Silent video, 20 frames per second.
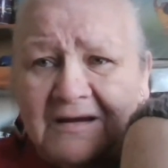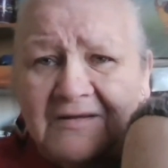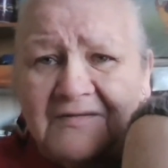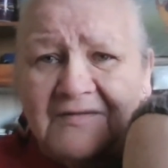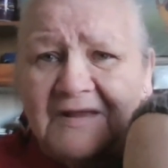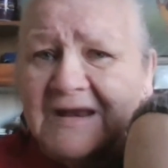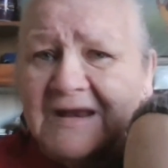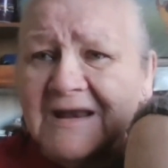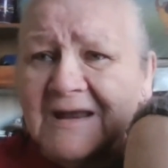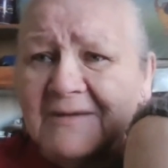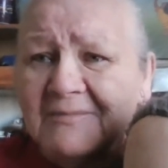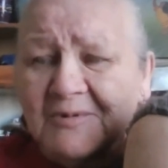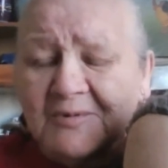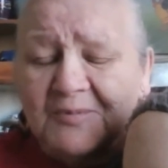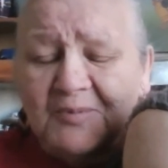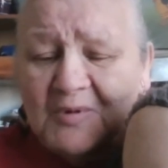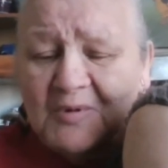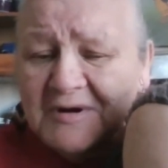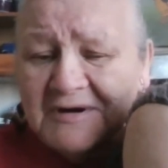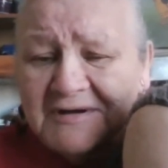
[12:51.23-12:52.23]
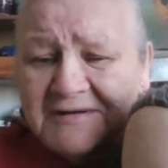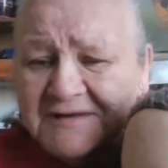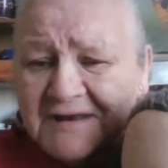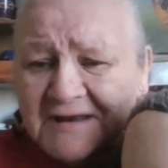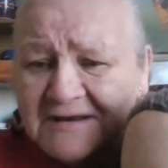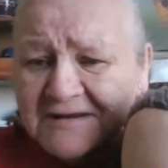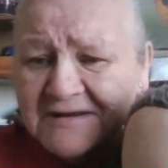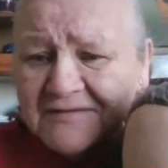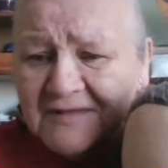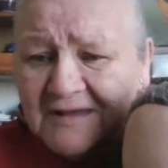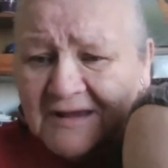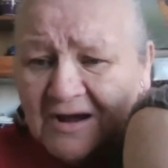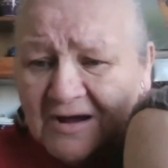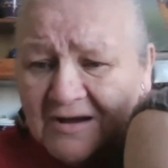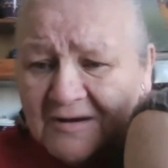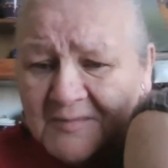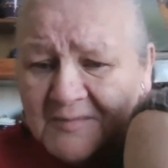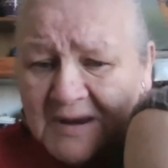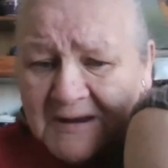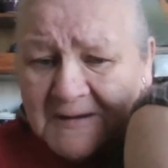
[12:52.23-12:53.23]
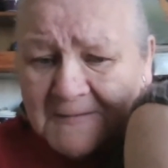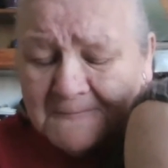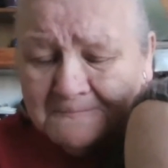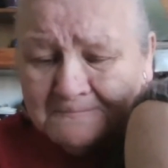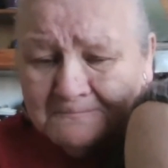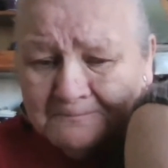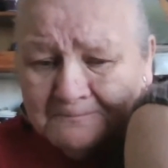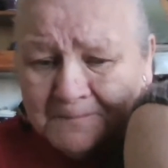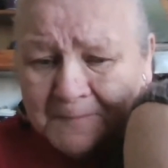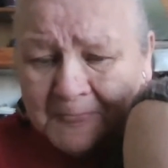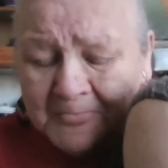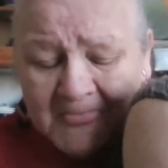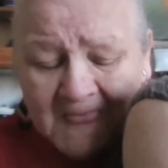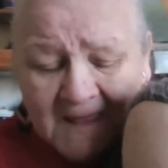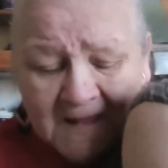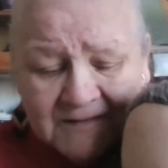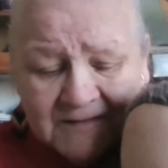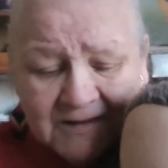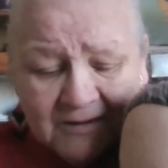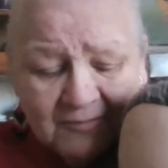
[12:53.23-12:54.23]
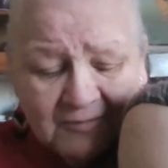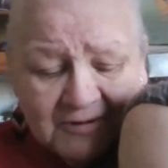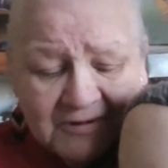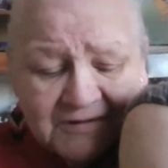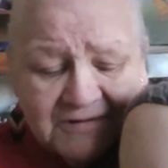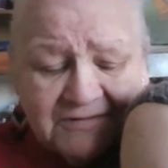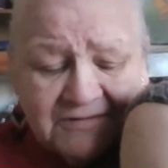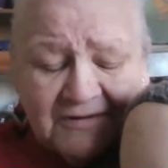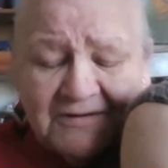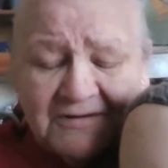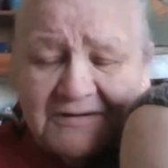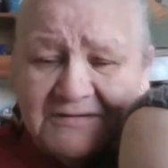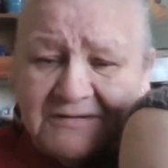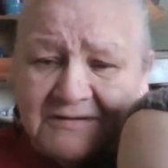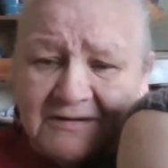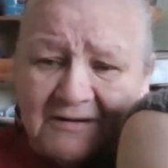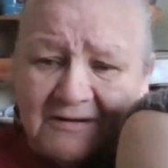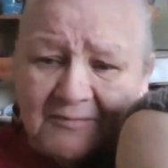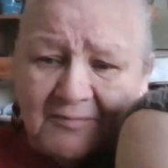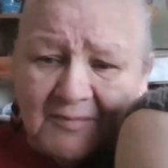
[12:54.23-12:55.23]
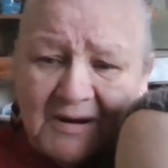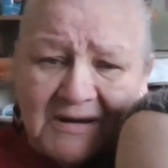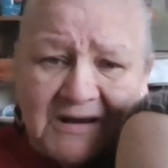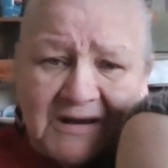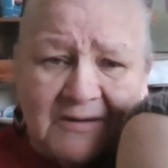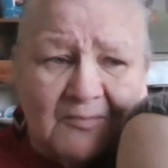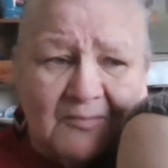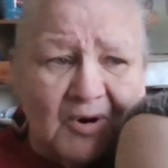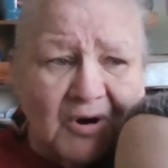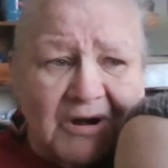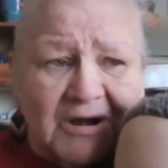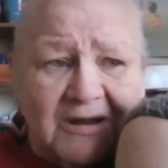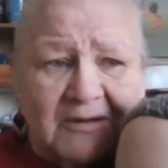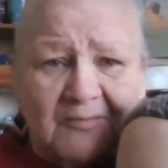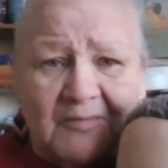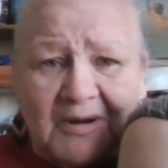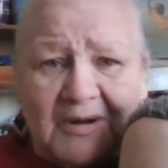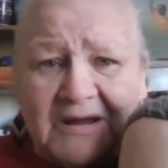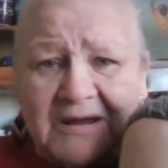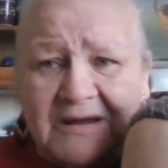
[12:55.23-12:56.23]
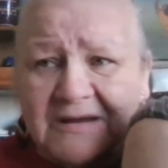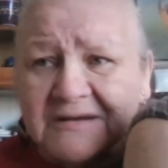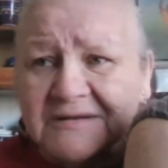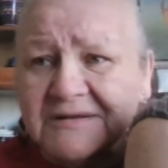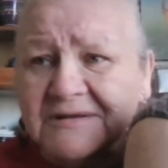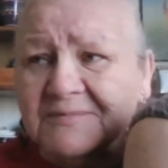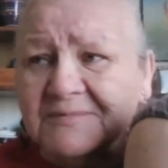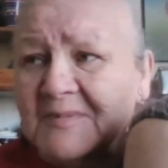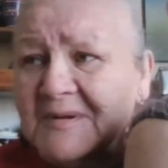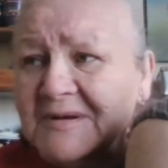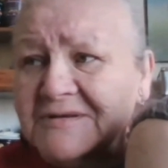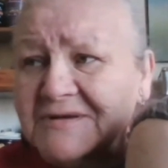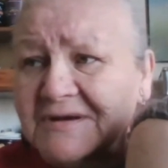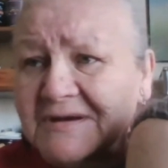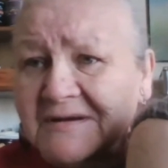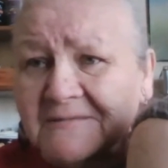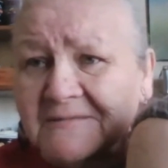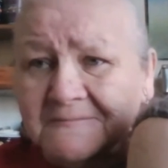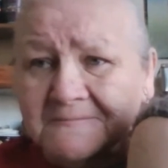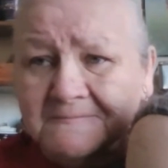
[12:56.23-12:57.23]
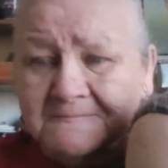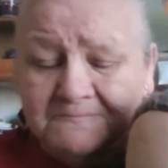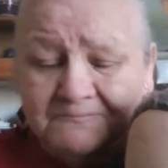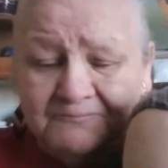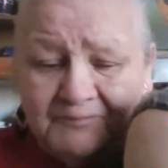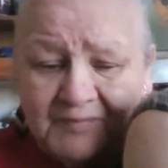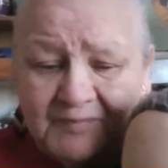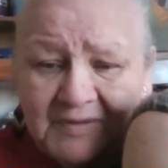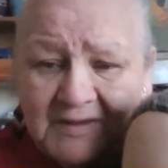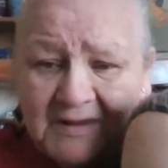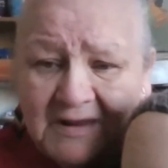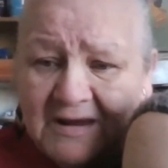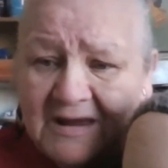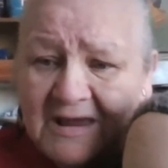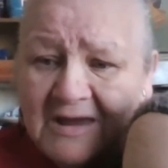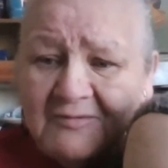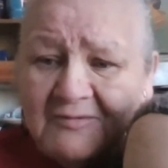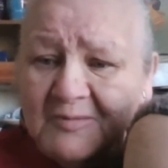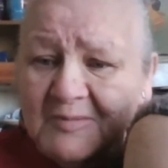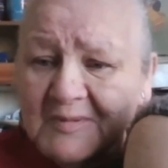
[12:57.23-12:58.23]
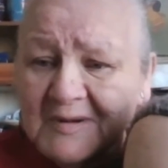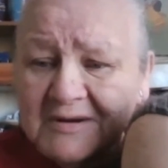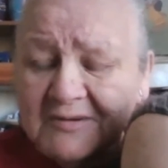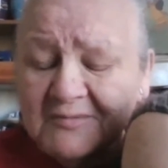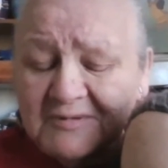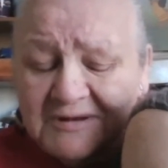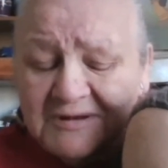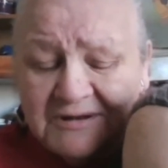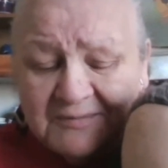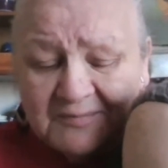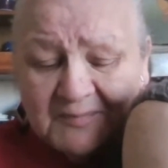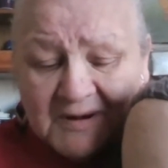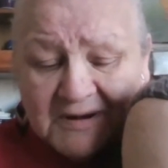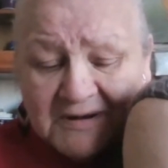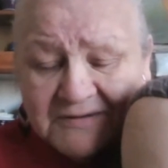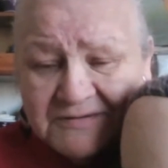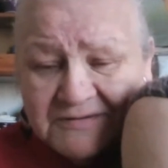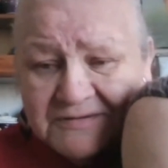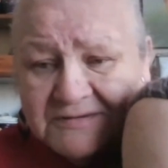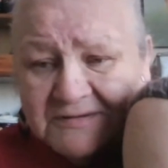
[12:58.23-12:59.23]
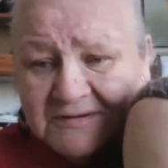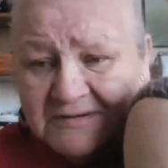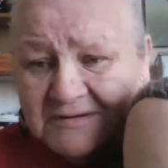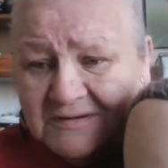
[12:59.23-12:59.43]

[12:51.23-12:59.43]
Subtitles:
they never forced anything on me. They would start Monday morning by smudging. Everybody would smudge